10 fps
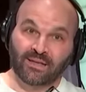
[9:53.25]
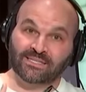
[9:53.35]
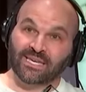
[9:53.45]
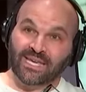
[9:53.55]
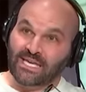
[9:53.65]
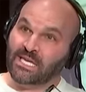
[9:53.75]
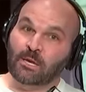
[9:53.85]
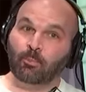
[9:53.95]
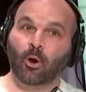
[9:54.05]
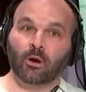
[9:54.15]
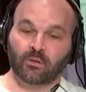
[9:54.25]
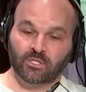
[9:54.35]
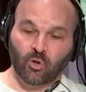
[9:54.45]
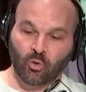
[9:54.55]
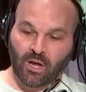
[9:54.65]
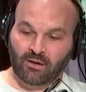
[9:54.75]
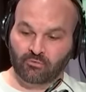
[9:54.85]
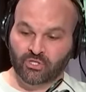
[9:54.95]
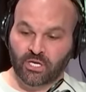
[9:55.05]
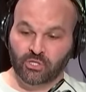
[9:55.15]
And it's a key part of this whole
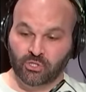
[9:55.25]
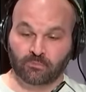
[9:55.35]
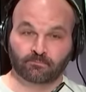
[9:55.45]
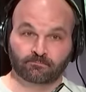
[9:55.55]
conversation.